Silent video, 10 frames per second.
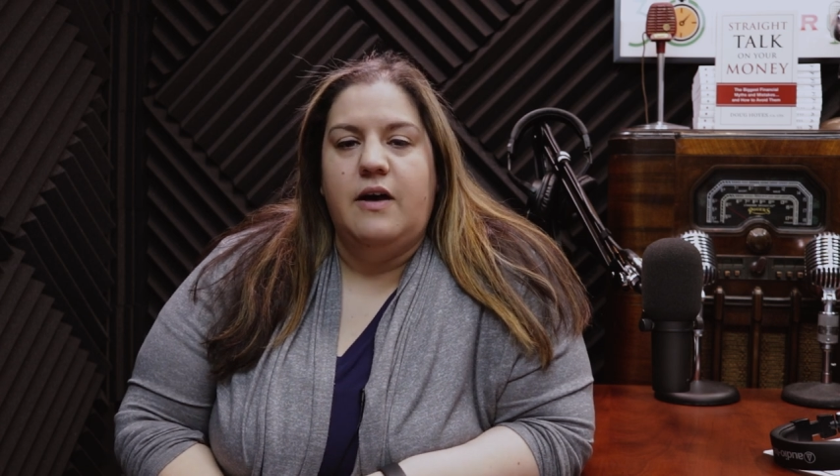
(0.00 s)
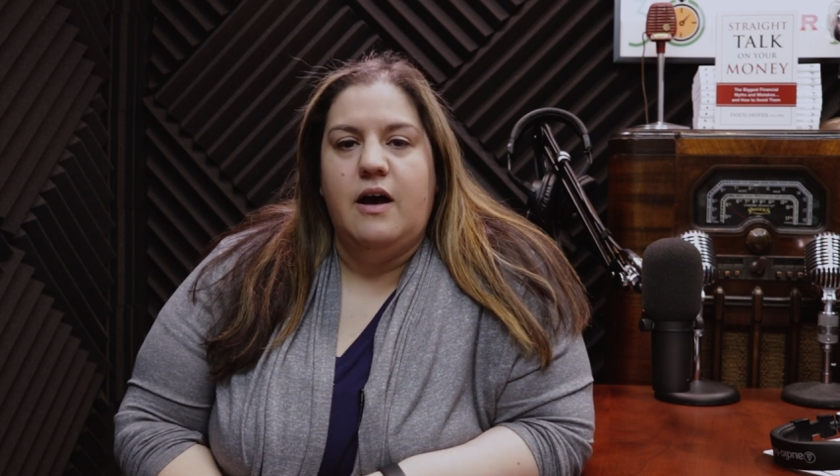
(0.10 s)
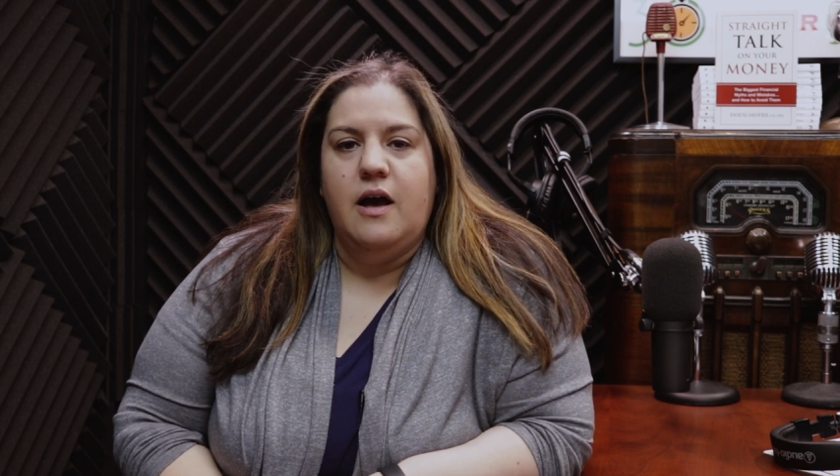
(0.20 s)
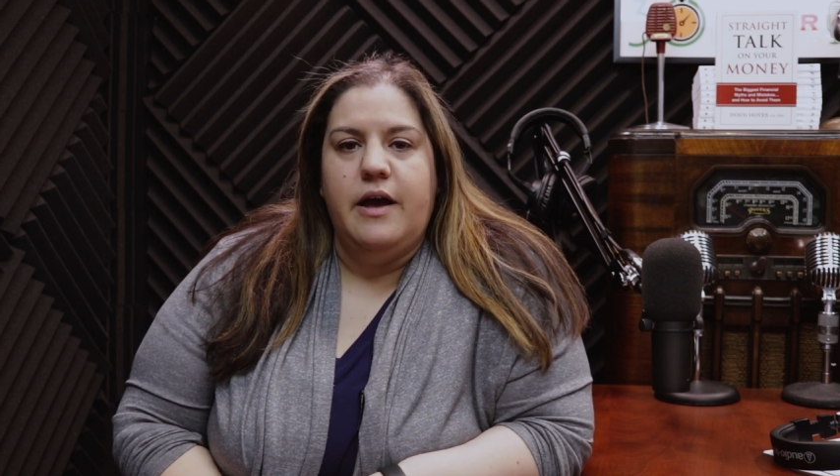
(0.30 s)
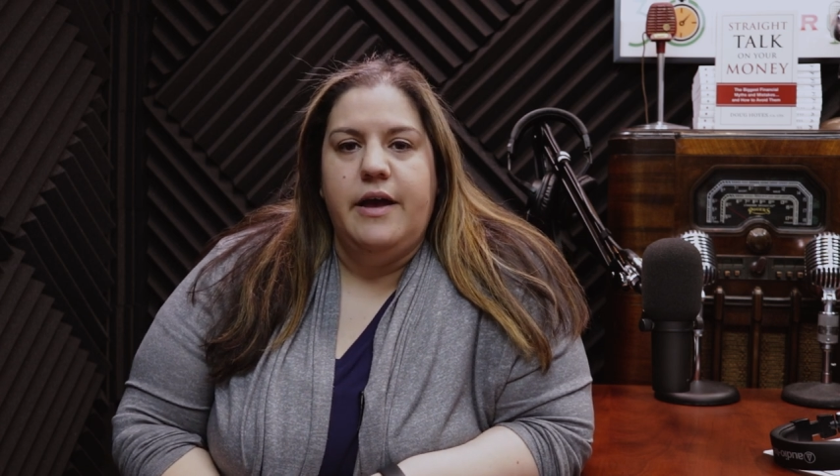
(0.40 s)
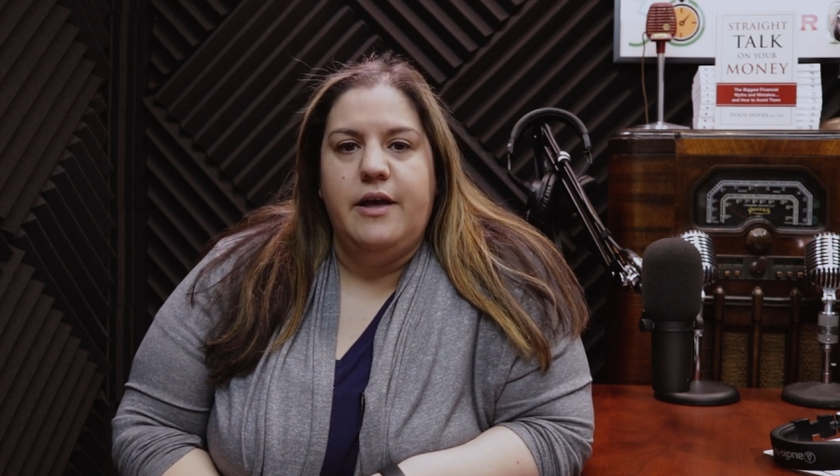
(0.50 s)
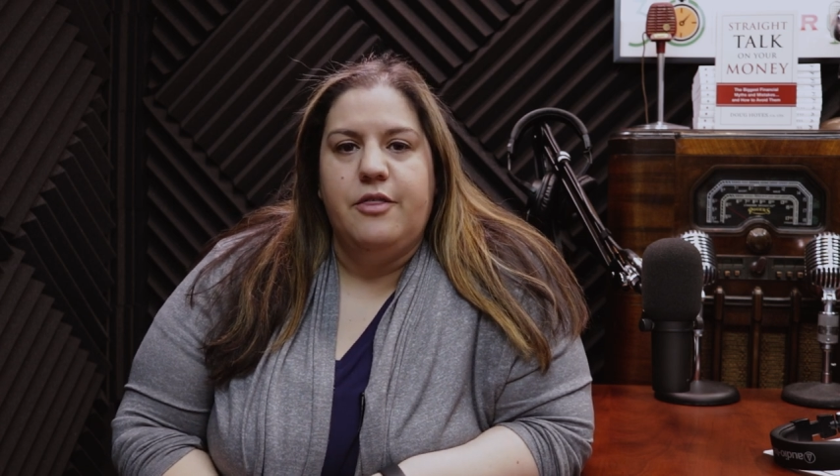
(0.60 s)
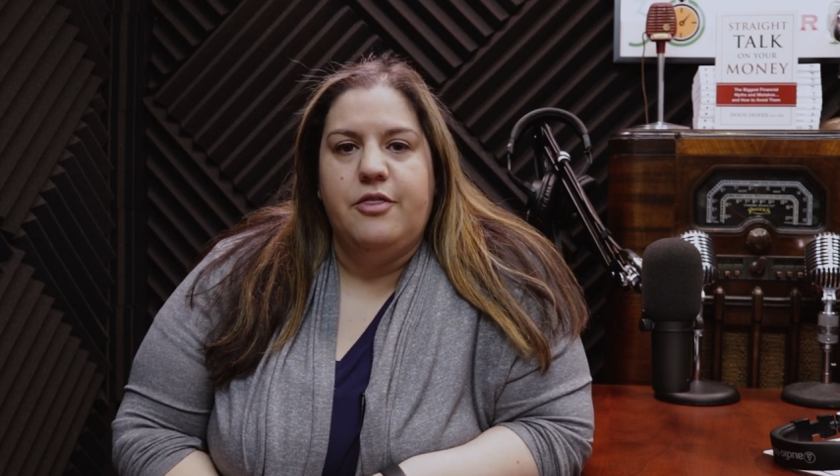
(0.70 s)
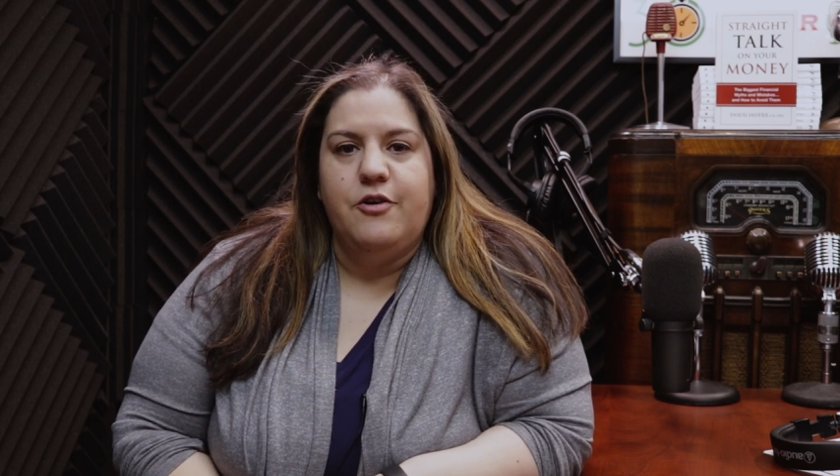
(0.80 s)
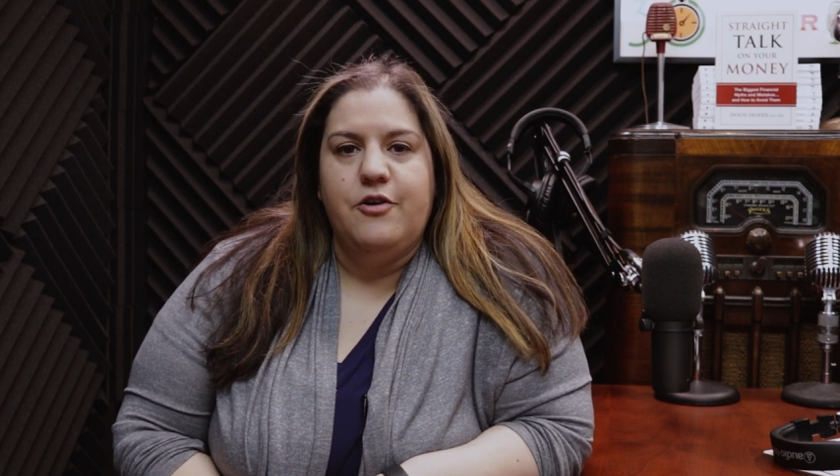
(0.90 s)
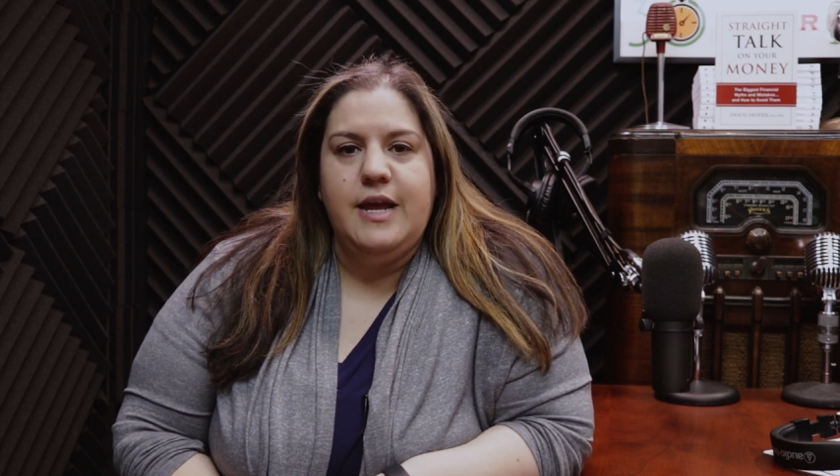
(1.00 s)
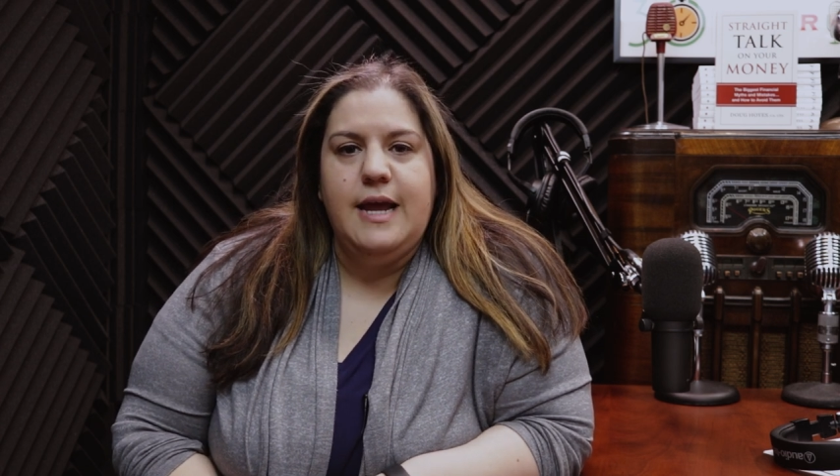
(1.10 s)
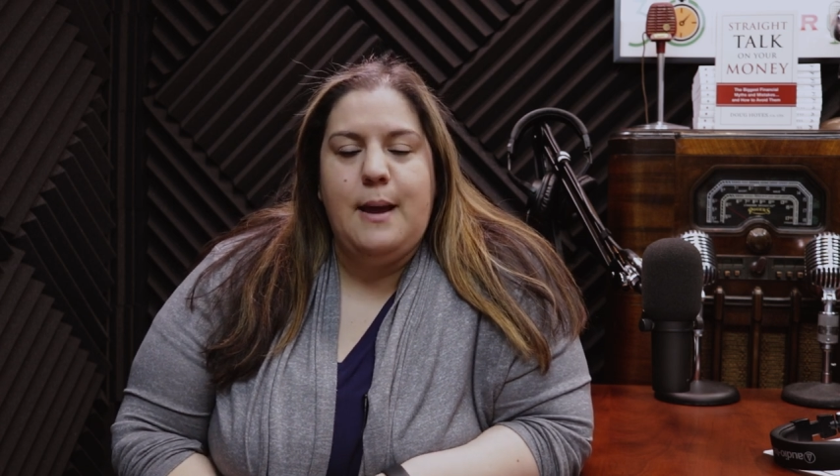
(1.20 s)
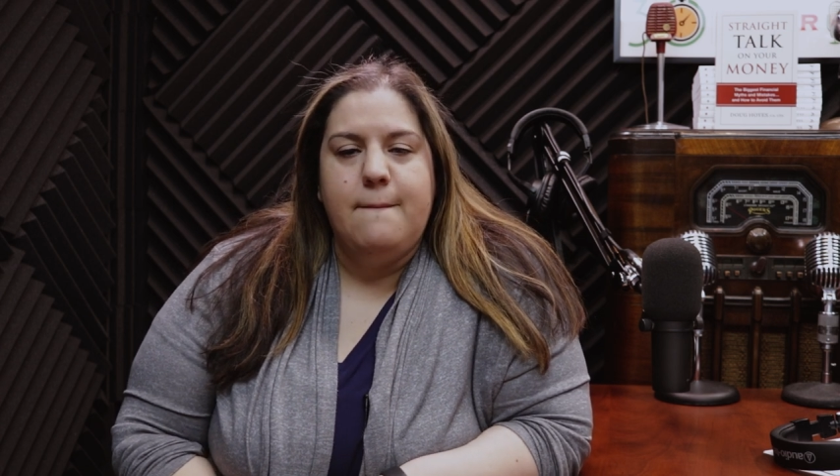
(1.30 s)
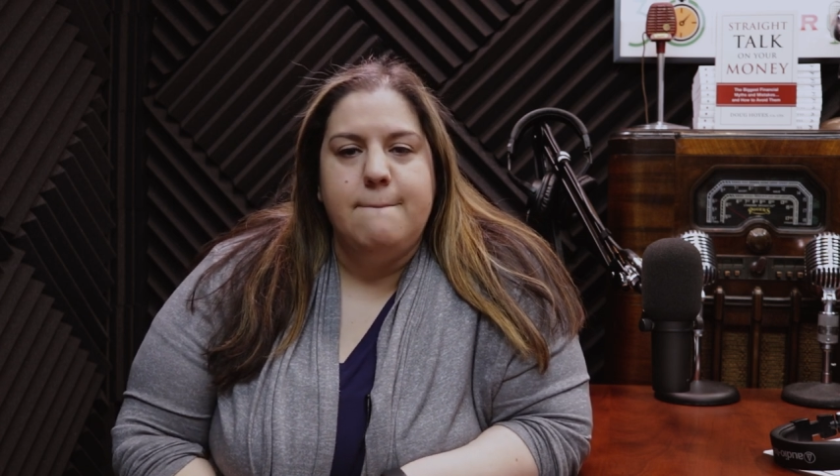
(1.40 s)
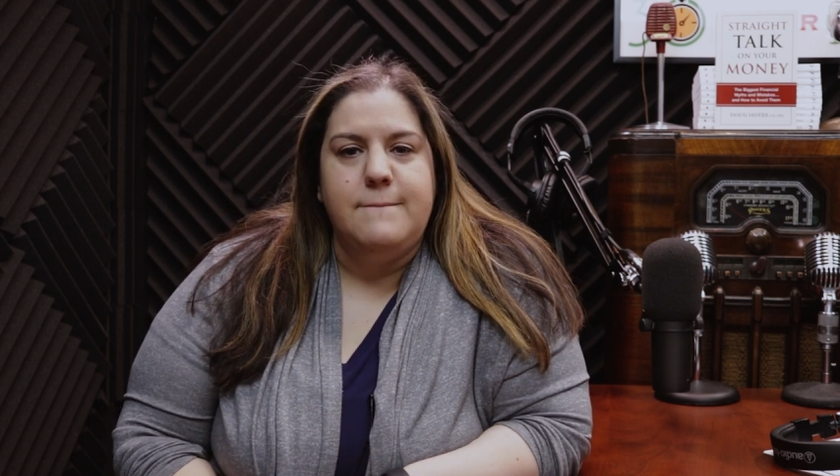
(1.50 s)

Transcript: I thirty,